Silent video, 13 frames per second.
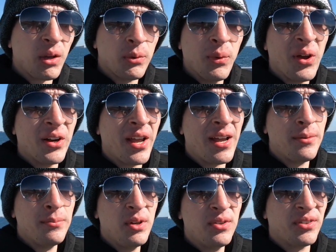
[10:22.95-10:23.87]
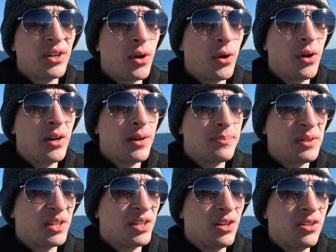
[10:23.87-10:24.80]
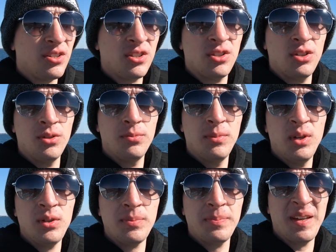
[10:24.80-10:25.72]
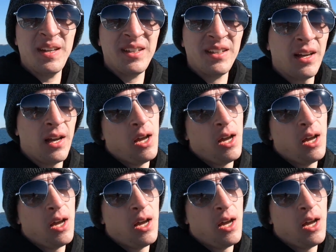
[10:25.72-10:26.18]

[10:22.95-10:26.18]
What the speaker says: We are now moving on up the coast to Moose Peak,